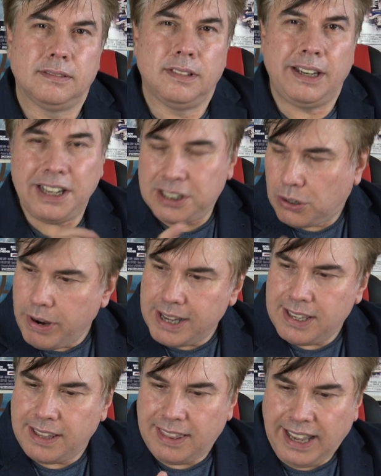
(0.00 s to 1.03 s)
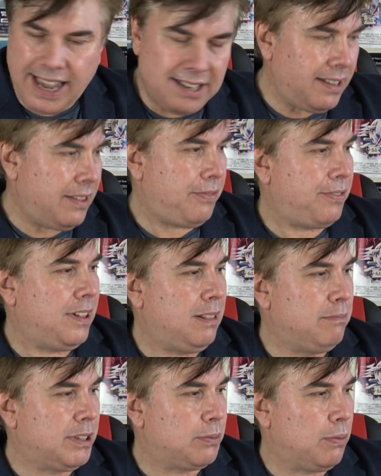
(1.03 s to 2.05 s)
And he's great at the end of the
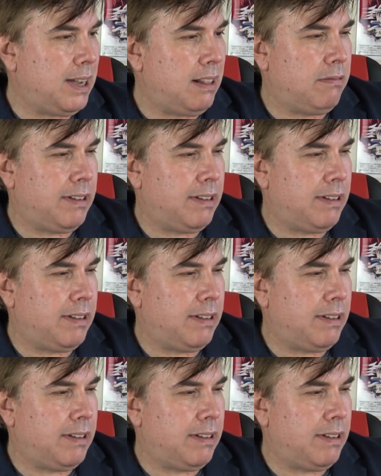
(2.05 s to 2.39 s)
film as well,